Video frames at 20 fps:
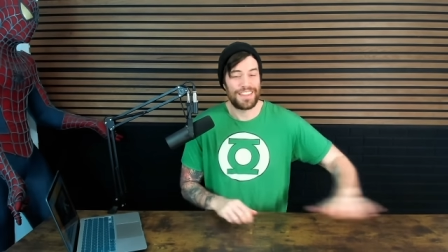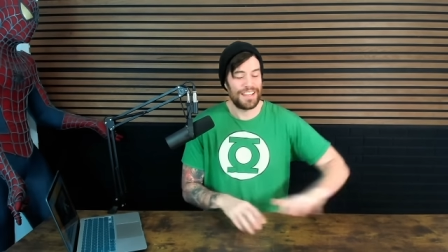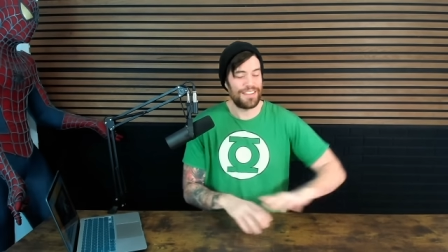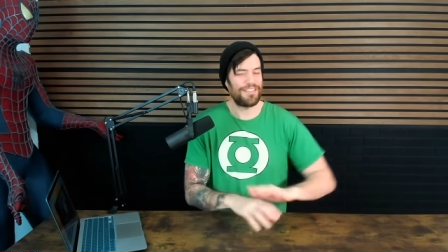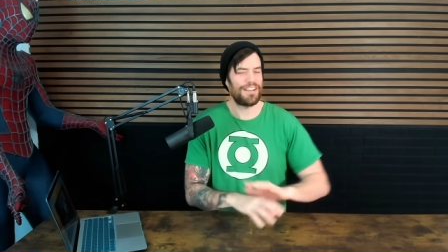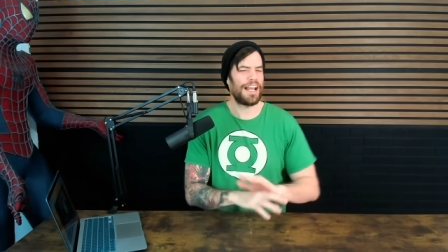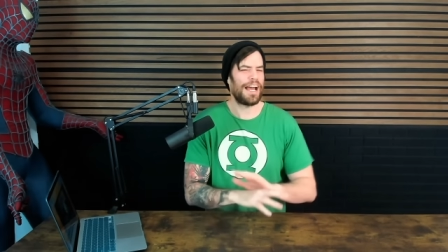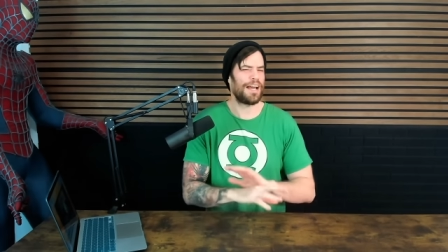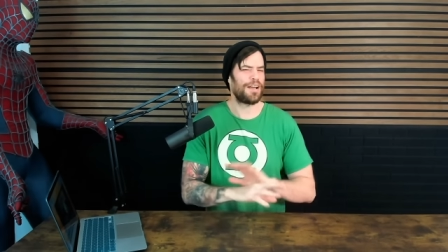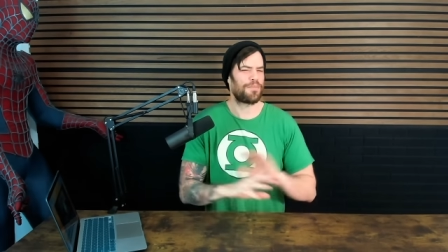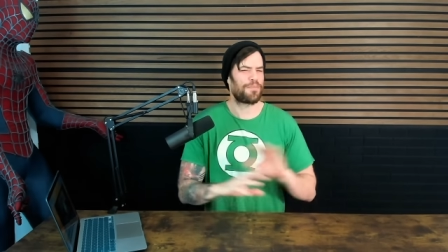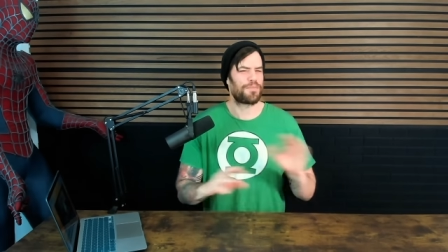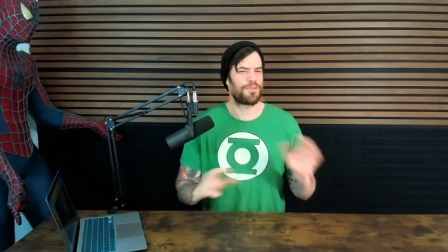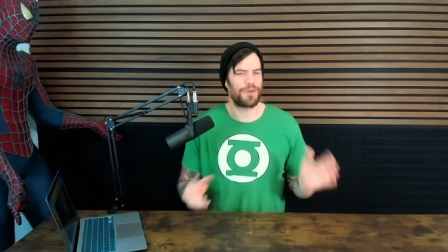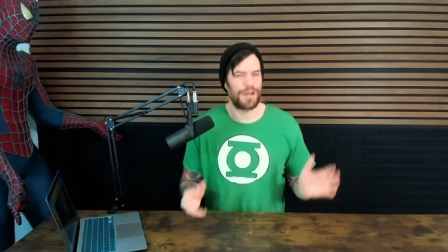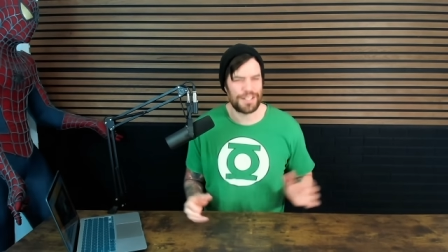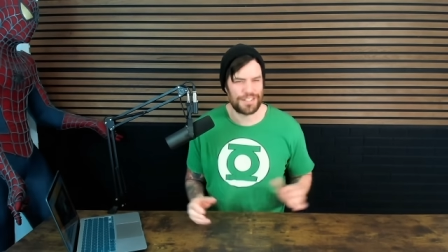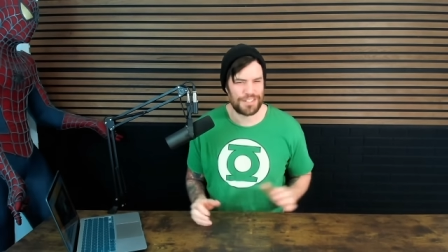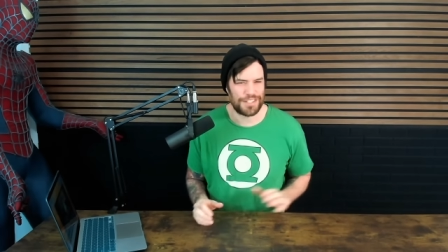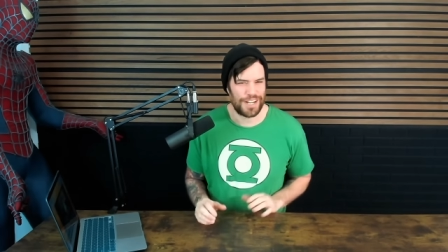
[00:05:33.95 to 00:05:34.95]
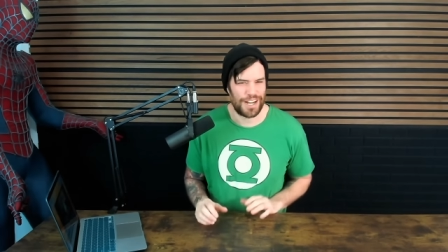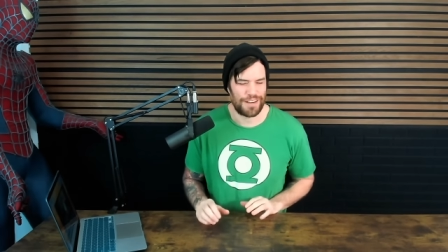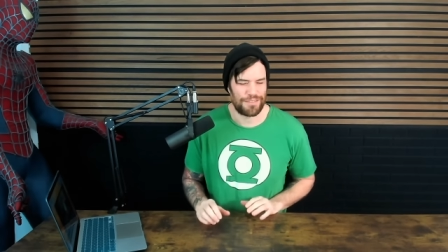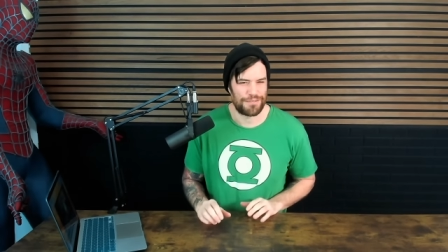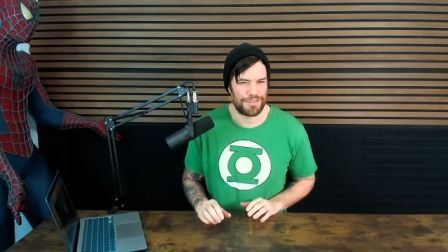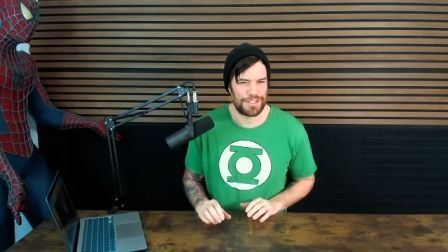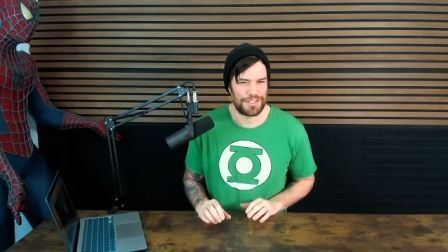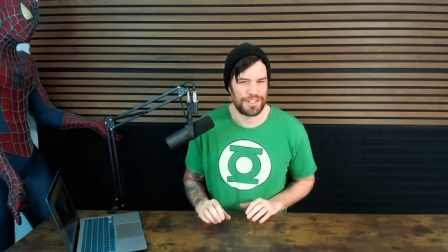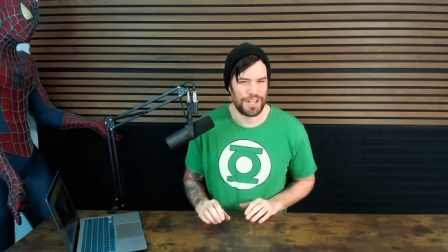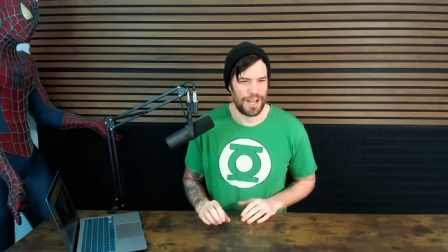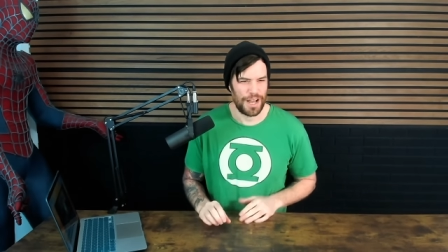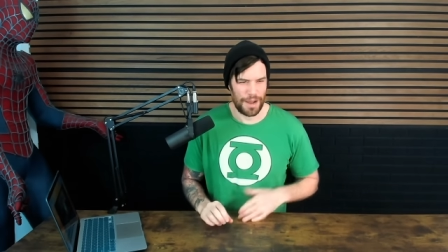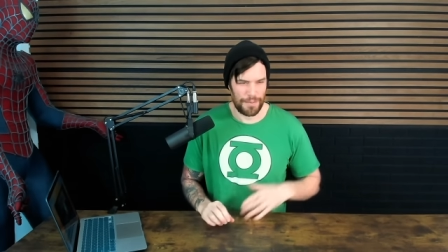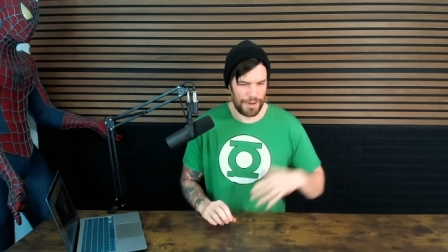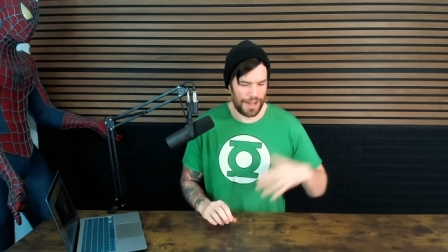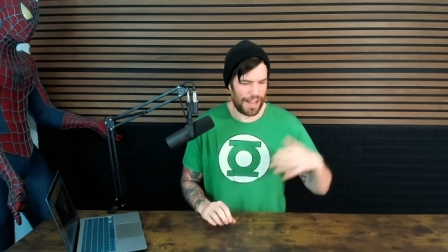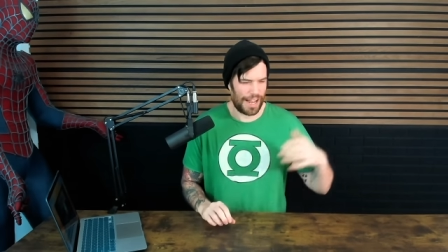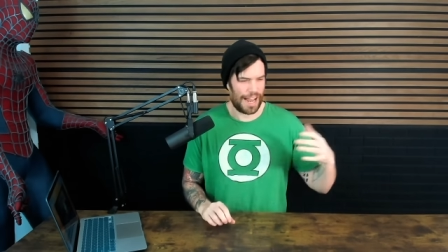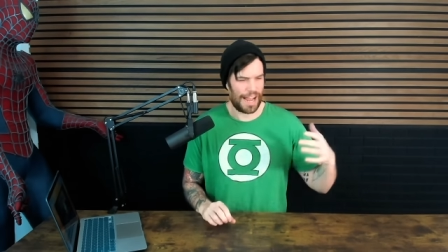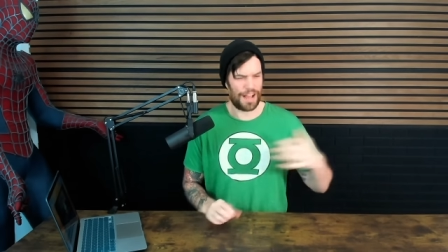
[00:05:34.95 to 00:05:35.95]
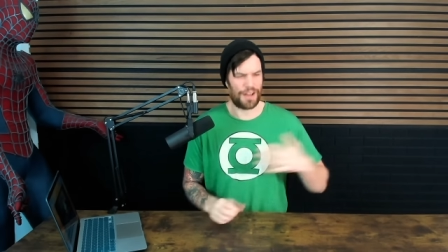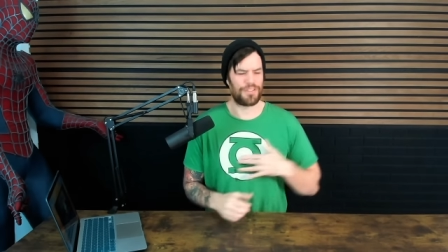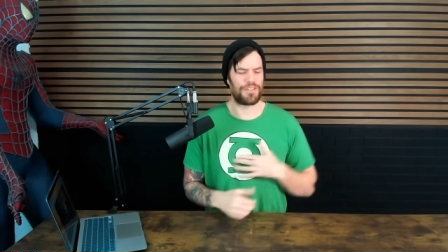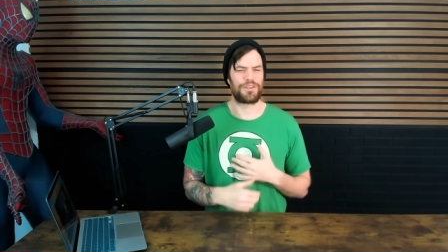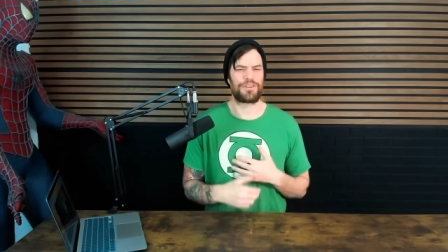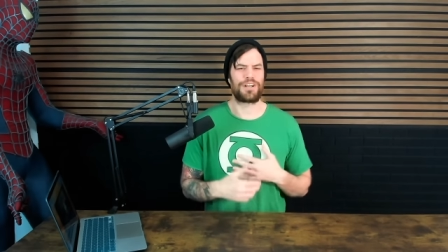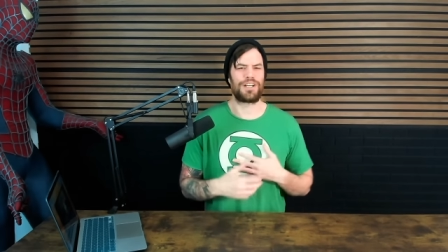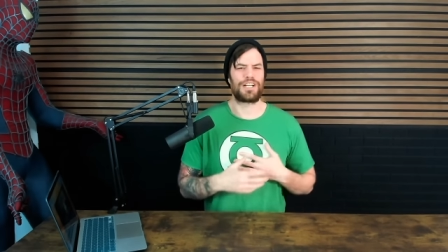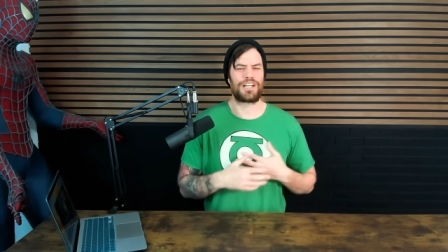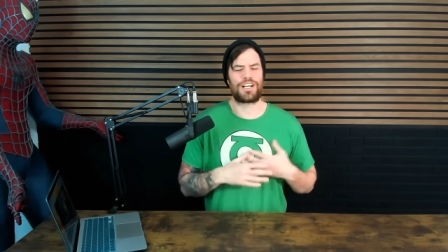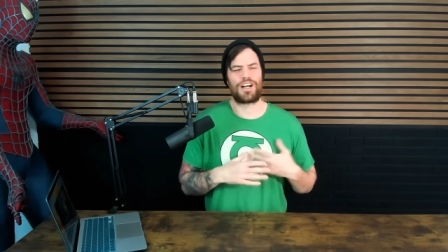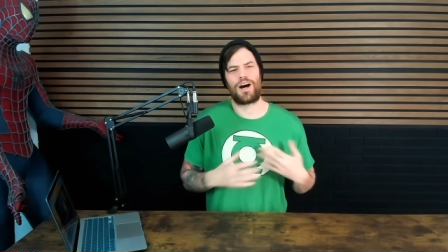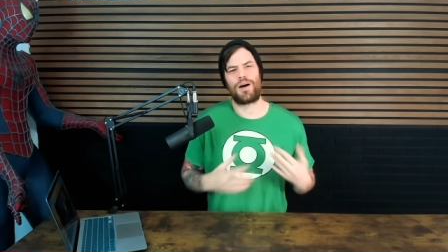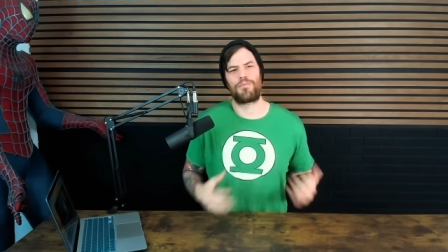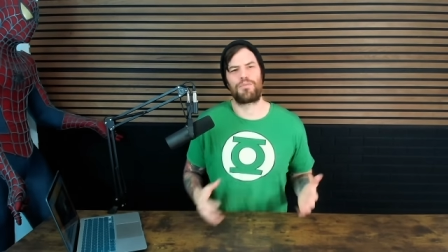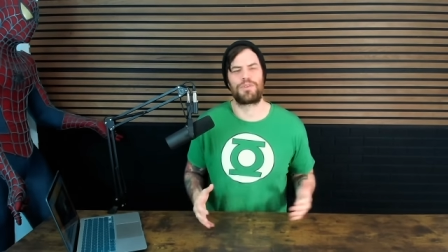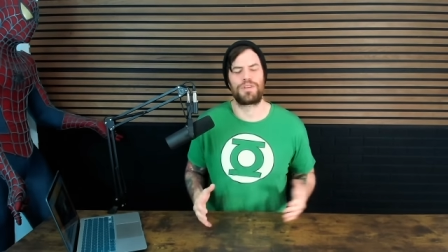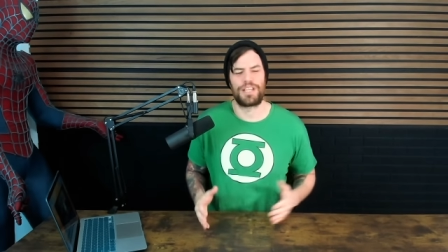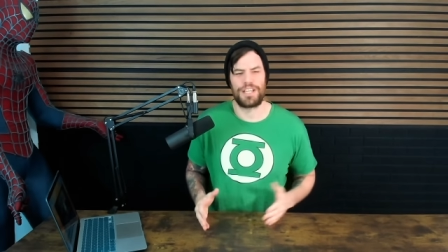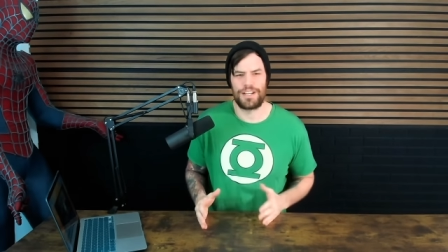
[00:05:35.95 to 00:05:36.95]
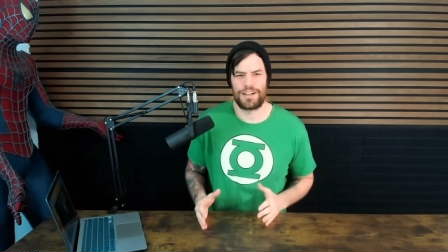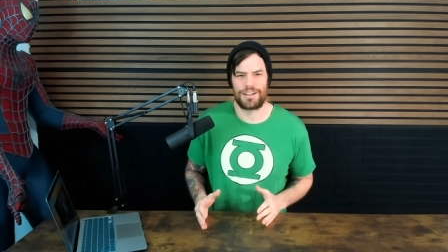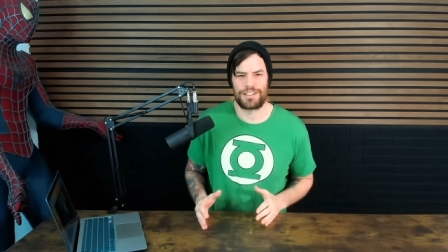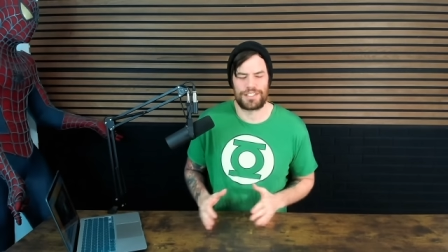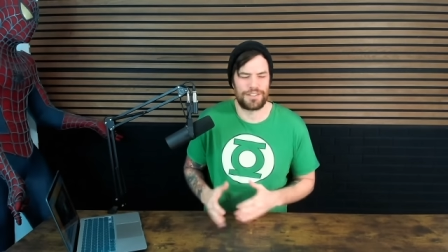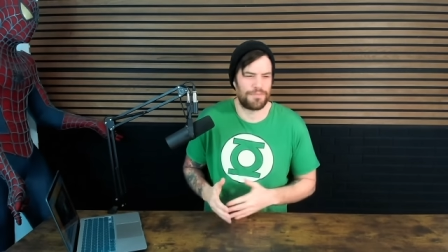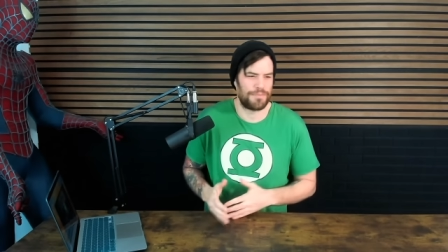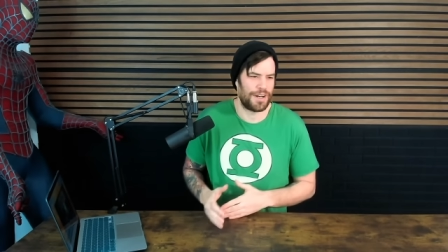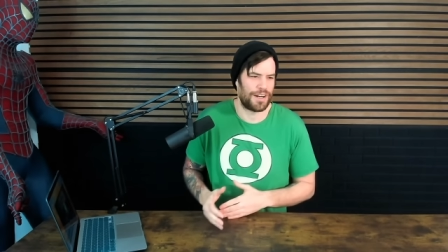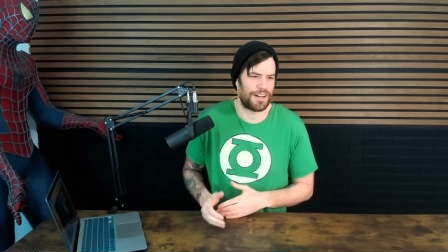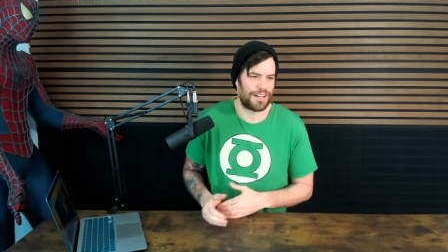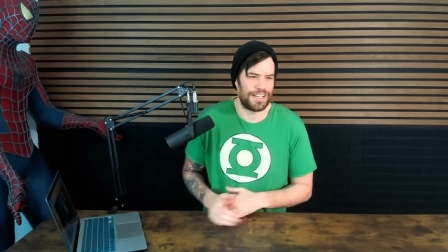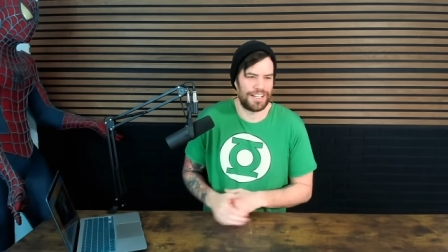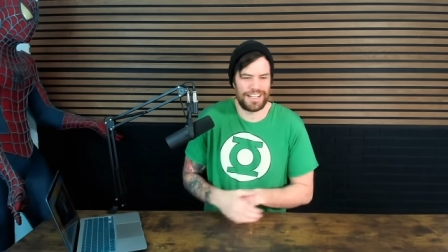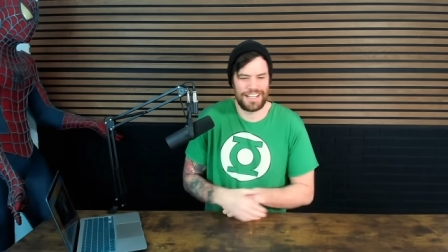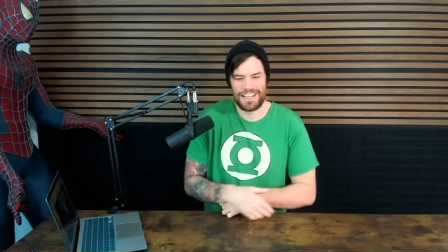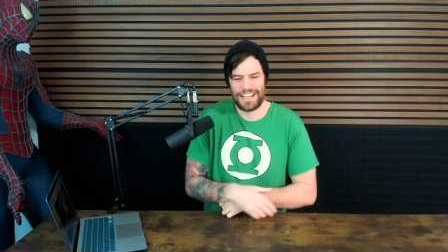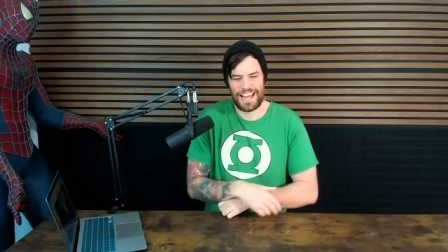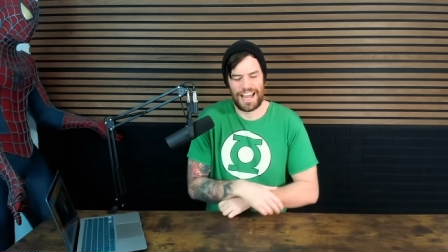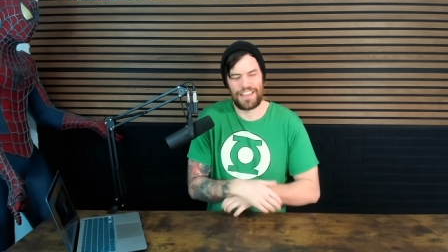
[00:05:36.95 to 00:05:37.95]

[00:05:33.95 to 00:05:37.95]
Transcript: They even had a press conference about how they were going to come here to America